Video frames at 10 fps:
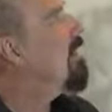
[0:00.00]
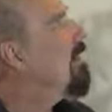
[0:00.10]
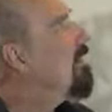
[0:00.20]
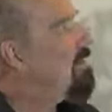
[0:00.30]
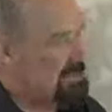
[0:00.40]

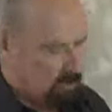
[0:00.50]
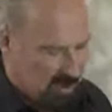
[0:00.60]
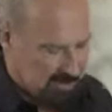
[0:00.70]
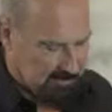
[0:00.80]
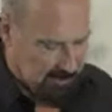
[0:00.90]
Uh, there's a
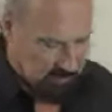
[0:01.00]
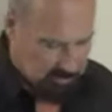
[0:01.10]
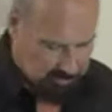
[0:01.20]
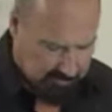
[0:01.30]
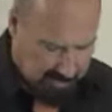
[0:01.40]
better
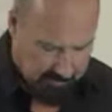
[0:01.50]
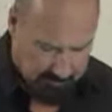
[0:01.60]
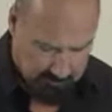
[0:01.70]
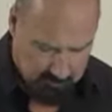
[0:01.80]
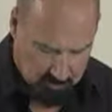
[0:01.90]
version of that,
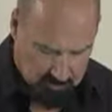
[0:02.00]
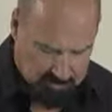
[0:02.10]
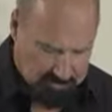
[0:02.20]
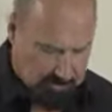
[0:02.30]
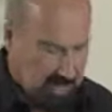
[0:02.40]

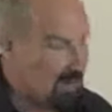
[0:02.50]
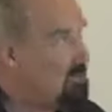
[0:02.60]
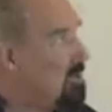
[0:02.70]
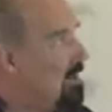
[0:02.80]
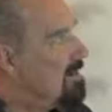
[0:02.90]
which uh,
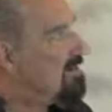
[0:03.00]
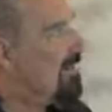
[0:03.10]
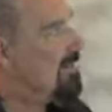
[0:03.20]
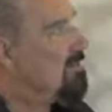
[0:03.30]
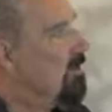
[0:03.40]
engineers
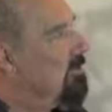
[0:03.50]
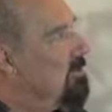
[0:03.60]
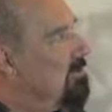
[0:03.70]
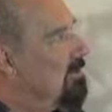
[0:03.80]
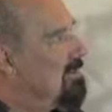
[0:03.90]
get us
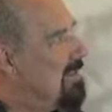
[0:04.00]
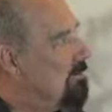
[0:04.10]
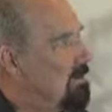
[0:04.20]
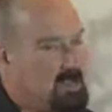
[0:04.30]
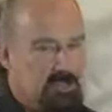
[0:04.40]
onto, for
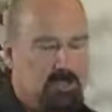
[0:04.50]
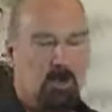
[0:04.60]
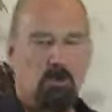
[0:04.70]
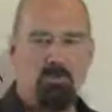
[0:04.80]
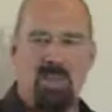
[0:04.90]
example, yes,
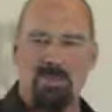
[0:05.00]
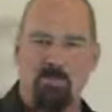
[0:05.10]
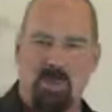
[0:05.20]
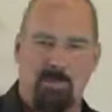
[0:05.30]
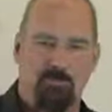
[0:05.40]
no, and
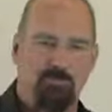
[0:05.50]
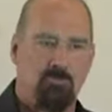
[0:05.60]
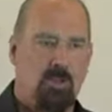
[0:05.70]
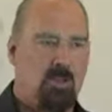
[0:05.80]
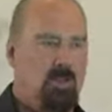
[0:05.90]
maybe.
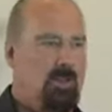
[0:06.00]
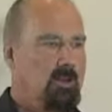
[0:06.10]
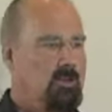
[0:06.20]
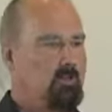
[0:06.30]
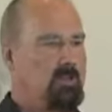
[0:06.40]
You
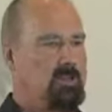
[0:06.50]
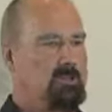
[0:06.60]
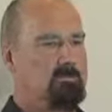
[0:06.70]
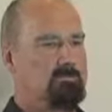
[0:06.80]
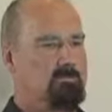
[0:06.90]
know, the
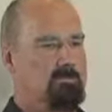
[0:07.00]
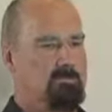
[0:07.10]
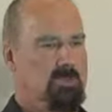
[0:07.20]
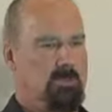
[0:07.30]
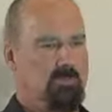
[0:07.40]
bridge
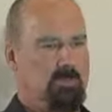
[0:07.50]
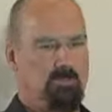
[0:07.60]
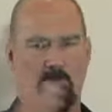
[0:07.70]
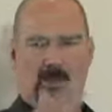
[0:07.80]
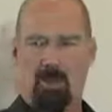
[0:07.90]
is
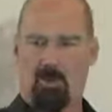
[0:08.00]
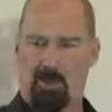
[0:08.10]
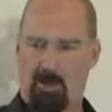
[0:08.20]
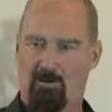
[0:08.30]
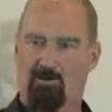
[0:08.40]
probably long
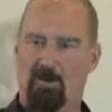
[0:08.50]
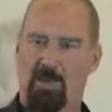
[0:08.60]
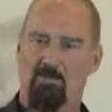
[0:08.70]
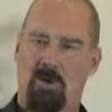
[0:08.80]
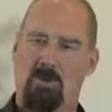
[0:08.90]
enough, but
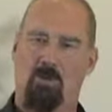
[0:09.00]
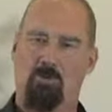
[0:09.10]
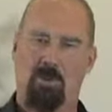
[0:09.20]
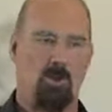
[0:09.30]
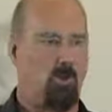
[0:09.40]
it might
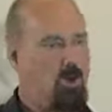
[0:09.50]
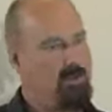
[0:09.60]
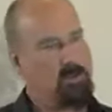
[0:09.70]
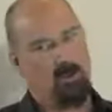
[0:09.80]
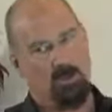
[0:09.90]
not be in hot
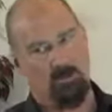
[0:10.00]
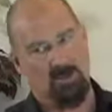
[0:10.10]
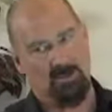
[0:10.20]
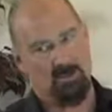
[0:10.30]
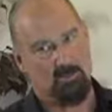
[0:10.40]
weather. You know, it
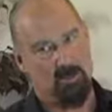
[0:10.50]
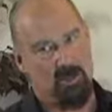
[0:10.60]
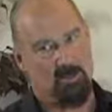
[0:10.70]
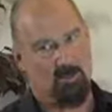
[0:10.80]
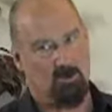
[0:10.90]
might
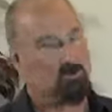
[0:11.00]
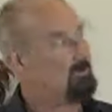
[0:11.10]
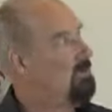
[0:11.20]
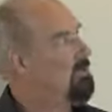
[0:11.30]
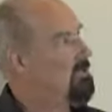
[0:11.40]
expand or
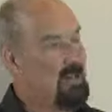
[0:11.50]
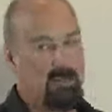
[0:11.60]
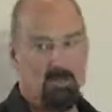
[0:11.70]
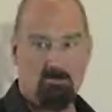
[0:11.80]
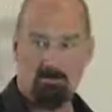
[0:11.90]

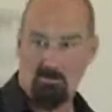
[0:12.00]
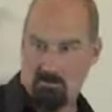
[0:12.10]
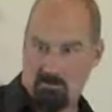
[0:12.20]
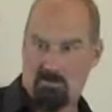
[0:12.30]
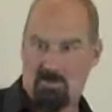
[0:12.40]
contract, and
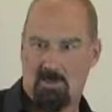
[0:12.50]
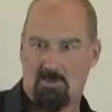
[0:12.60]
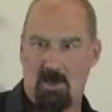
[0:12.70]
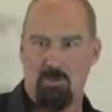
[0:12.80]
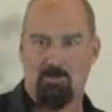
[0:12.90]
there
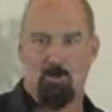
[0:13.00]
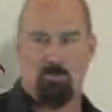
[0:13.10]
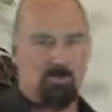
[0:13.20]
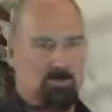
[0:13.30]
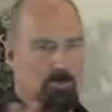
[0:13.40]
might be problems.